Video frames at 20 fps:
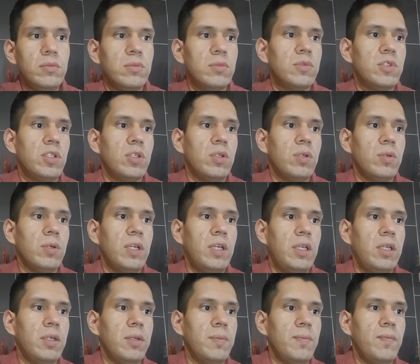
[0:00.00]
So,
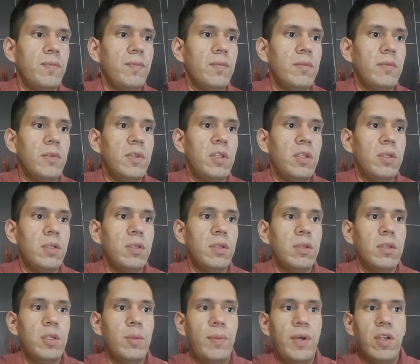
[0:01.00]

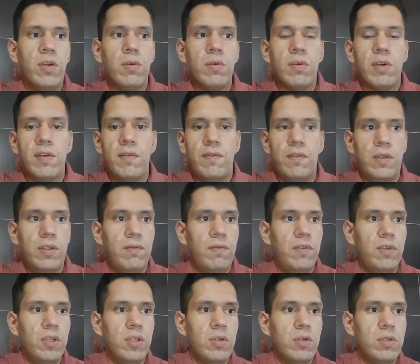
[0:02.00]
the micrograph in
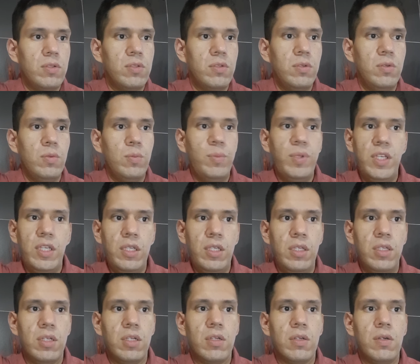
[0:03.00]
figure 2b
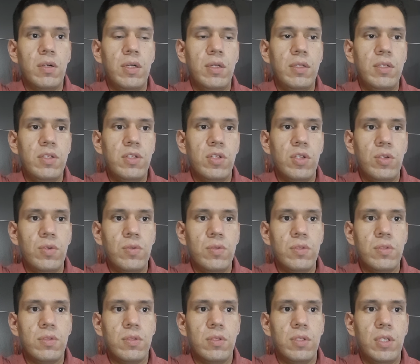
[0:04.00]
clearly
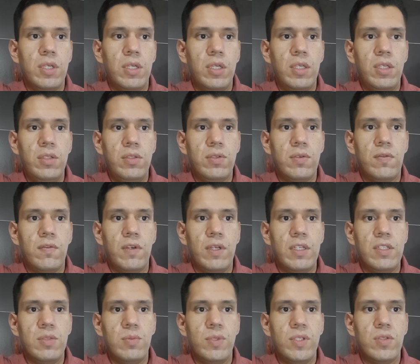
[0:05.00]
shows the
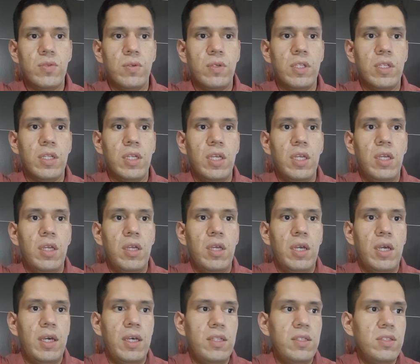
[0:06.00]
interface between
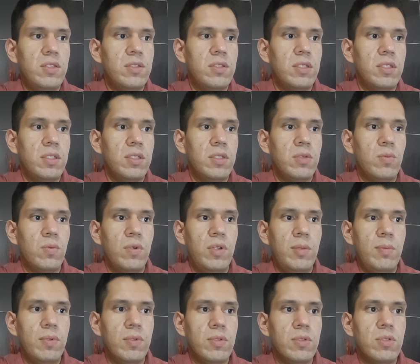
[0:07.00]
adjacent
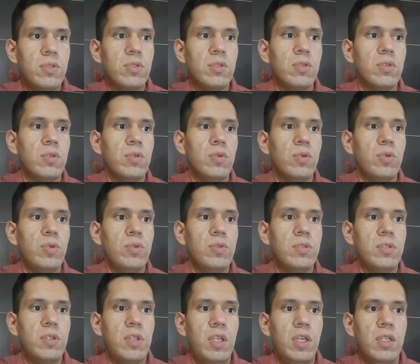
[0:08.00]
ribbons
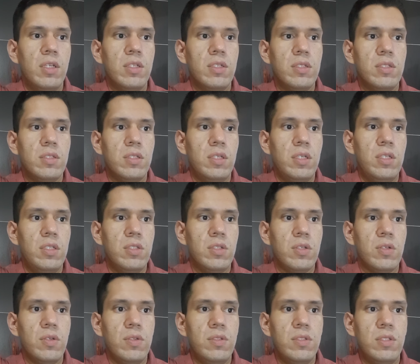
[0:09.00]
whose thickness is
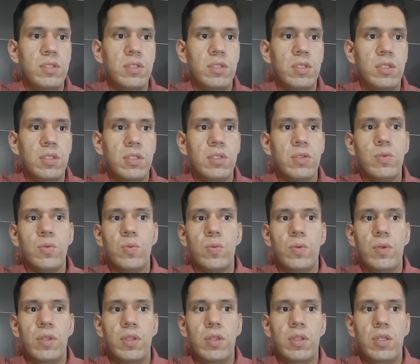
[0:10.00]
consistent
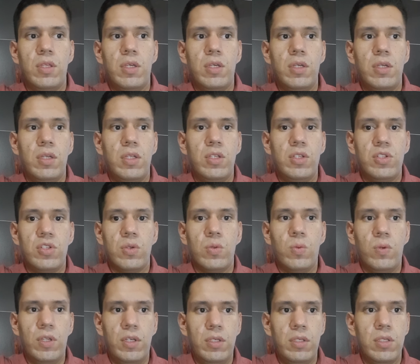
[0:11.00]
with the initial
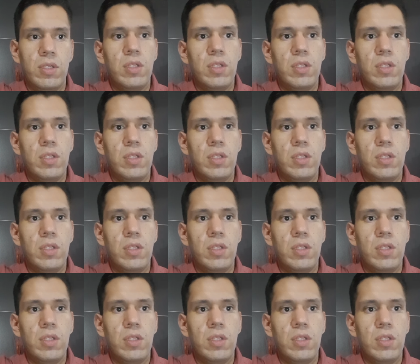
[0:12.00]
one.